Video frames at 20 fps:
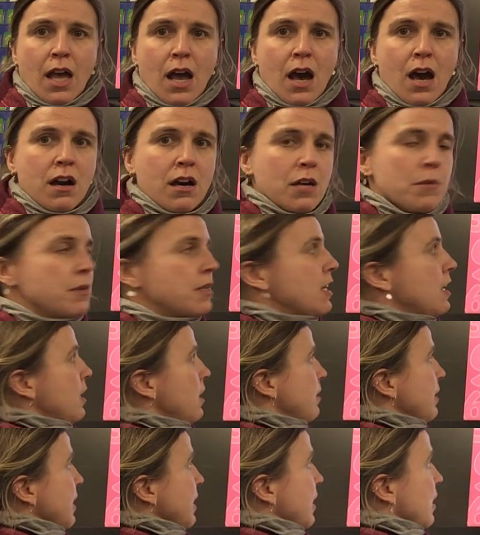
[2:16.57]
I would
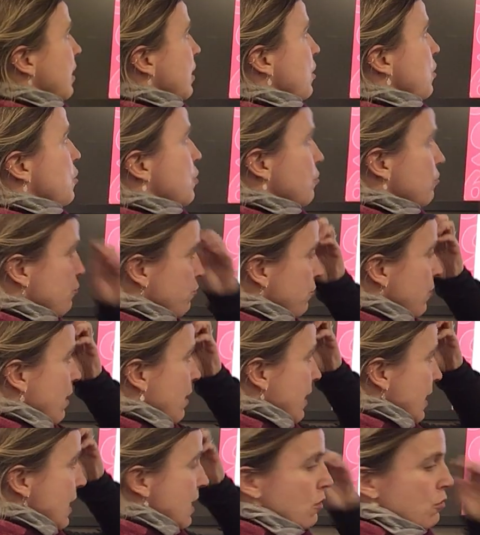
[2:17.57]
like you to
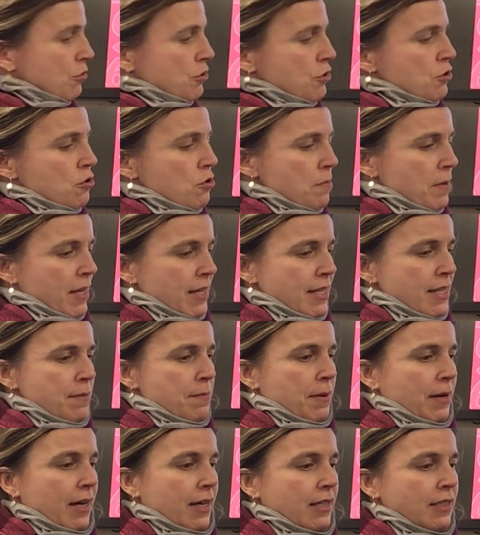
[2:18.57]
write on your
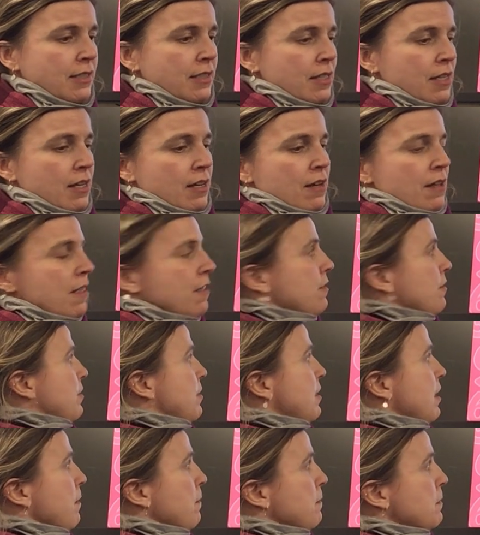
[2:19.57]
paper
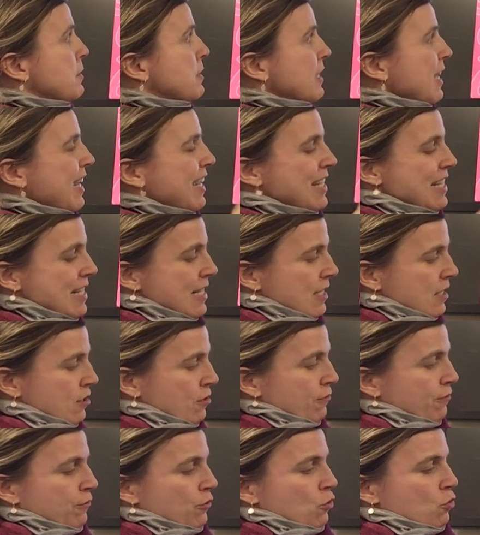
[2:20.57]
numbers 8 to
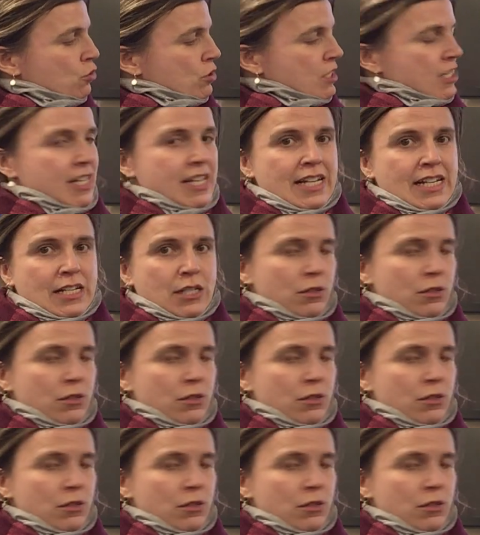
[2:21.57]
14.